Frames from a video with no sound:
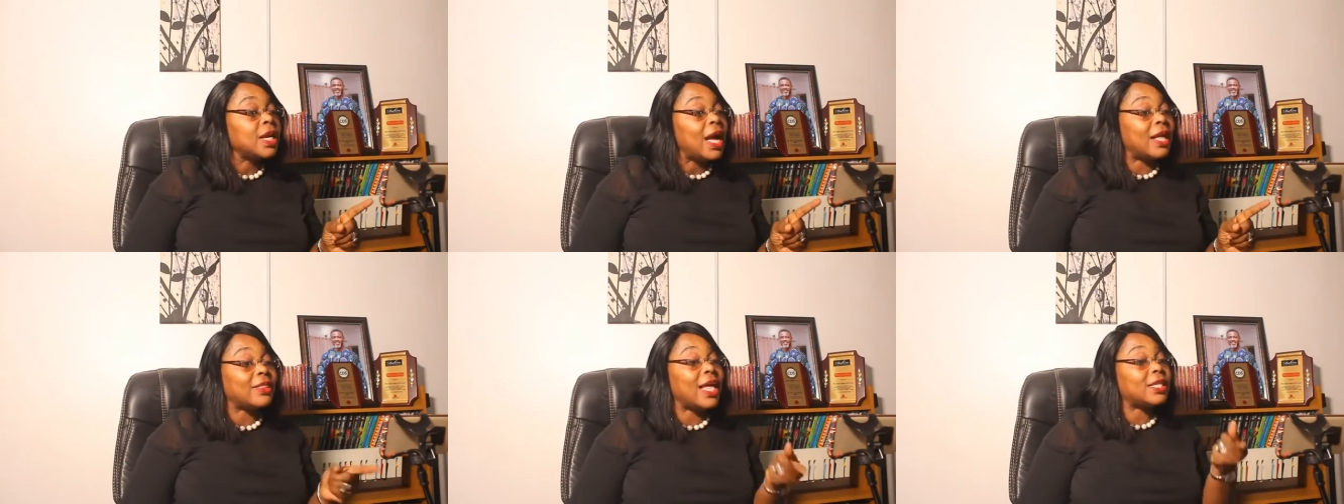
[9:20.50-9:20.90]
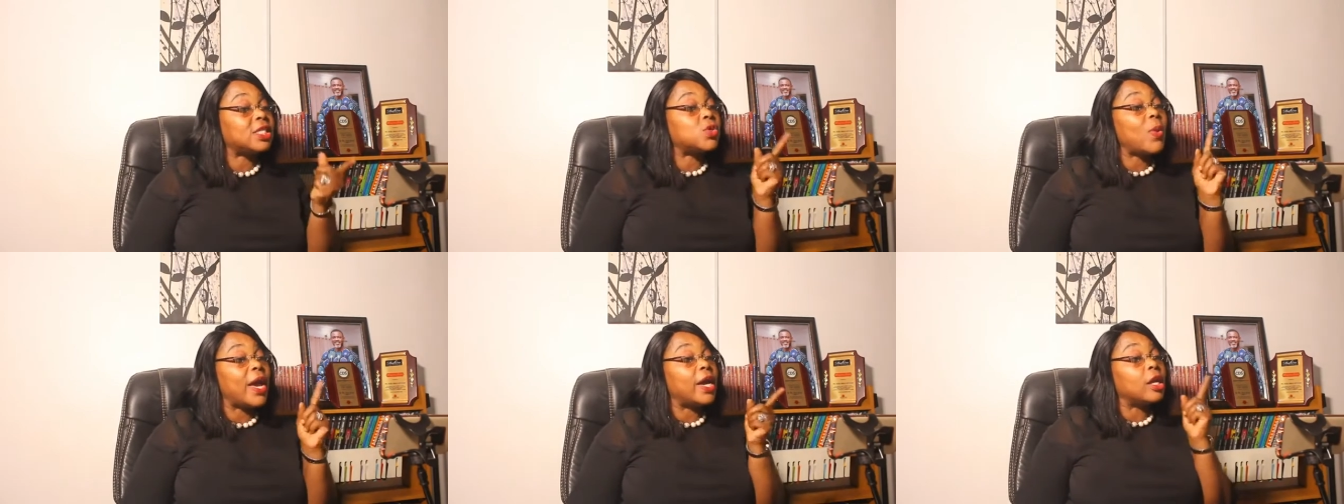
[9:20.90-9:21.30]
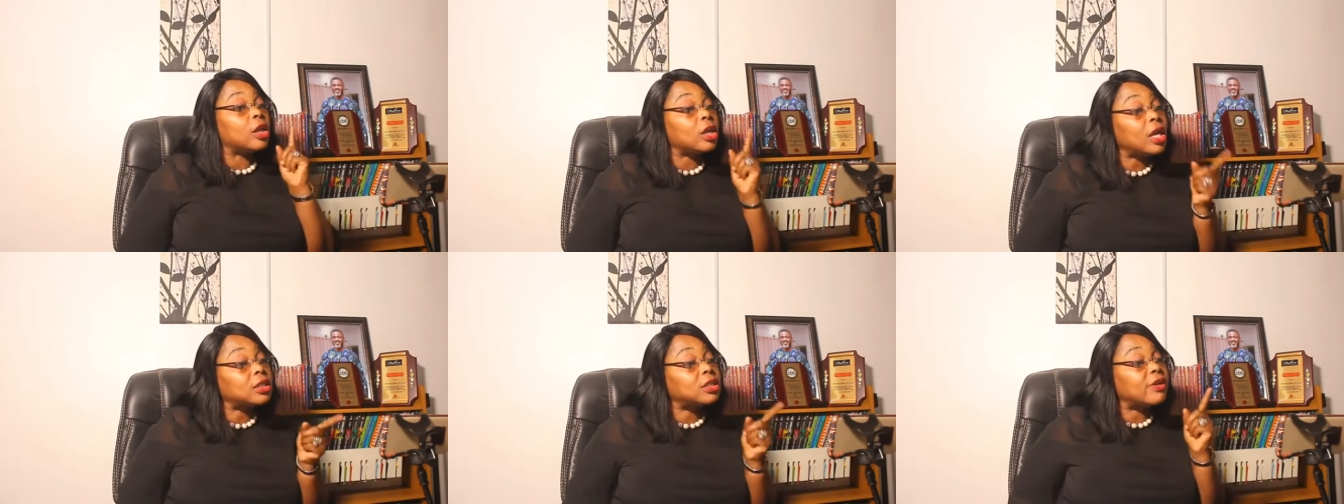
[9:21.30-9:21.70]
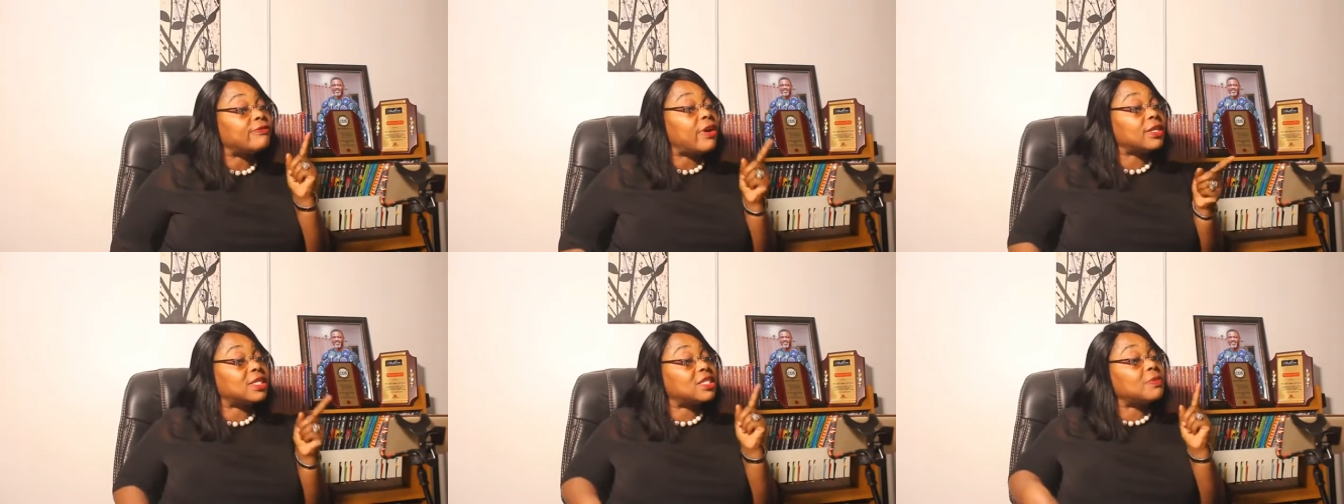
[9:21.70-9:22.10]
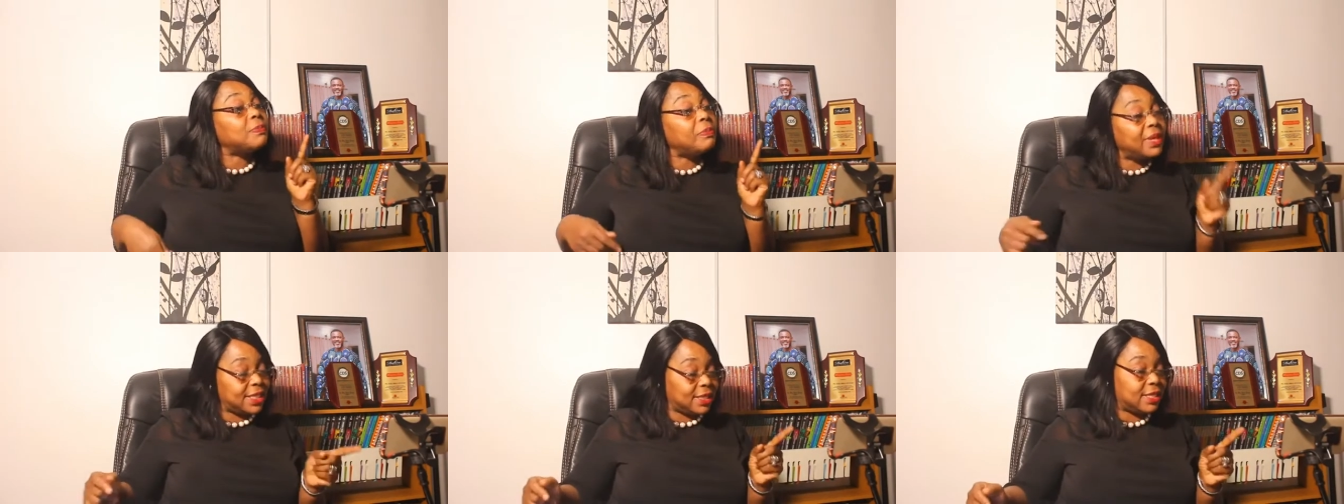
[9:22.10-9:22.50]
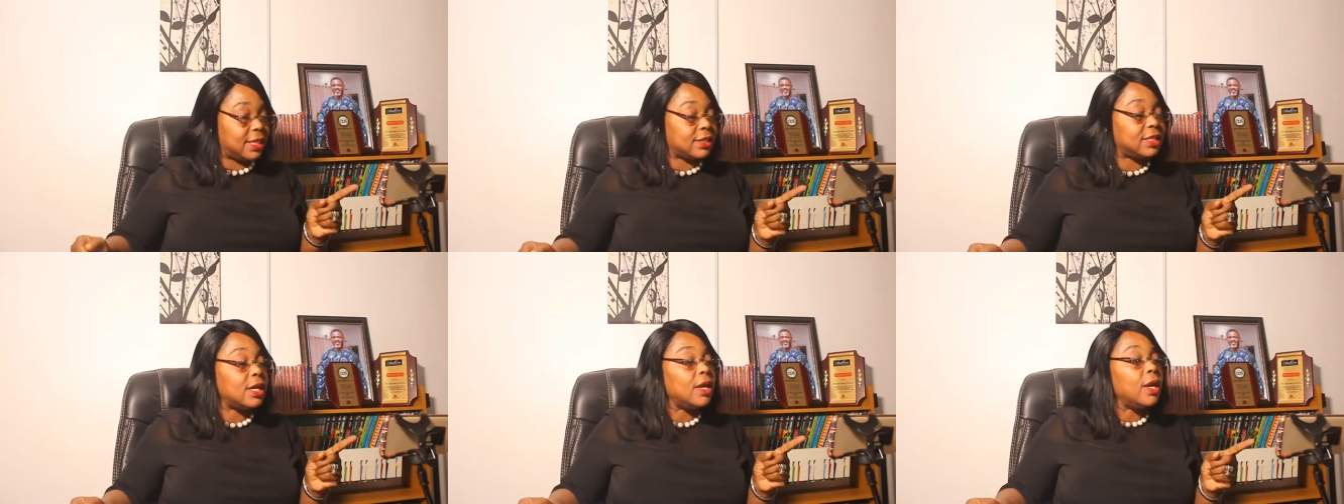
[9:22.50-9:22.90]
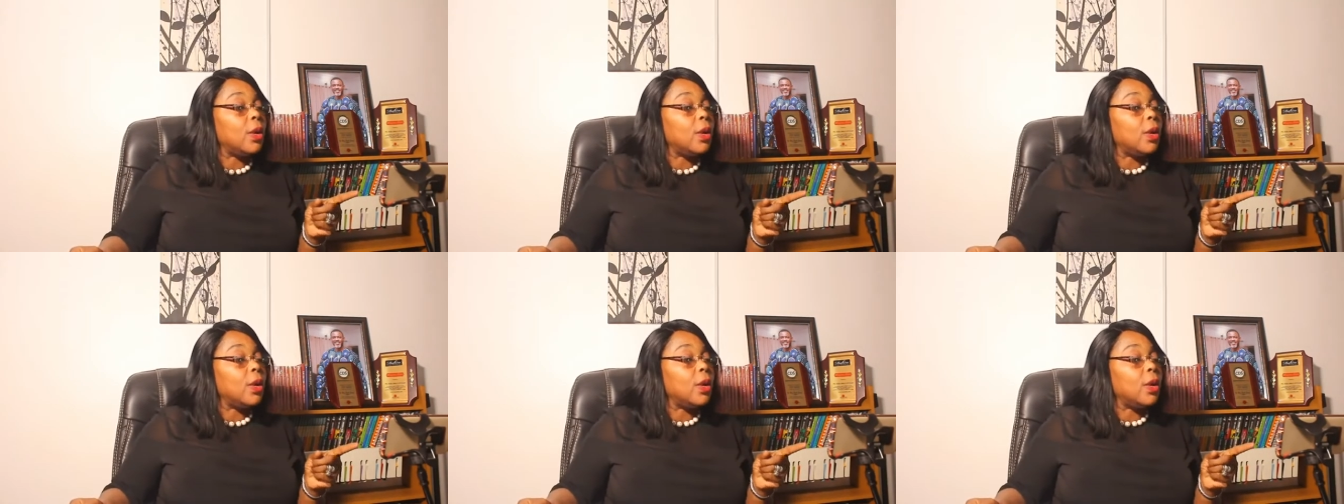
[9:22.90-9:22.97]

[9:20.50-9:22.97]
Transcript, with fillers: And that's where a lot of us miss it.